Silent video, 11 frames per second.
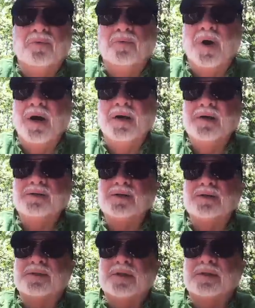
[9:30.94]
why is
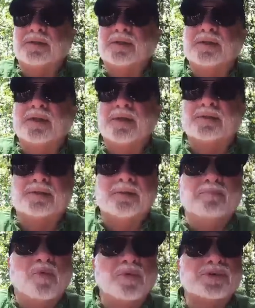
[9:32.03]
it that the
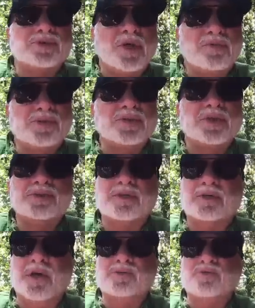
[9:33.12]
more socialist a
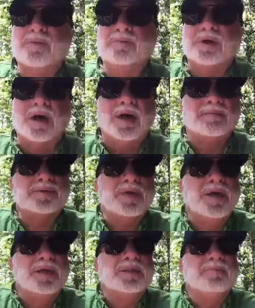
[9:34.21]
country becomes,
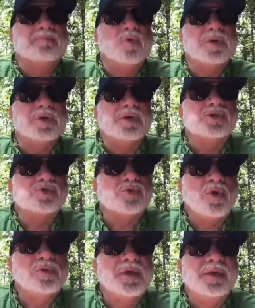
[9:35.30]
the more
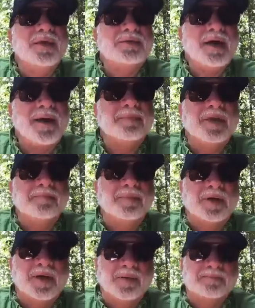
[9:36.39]
controlling and dominant it
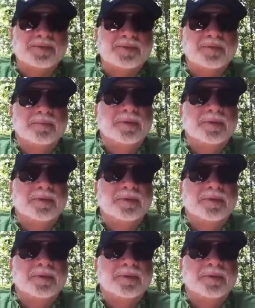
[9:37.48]
becomes?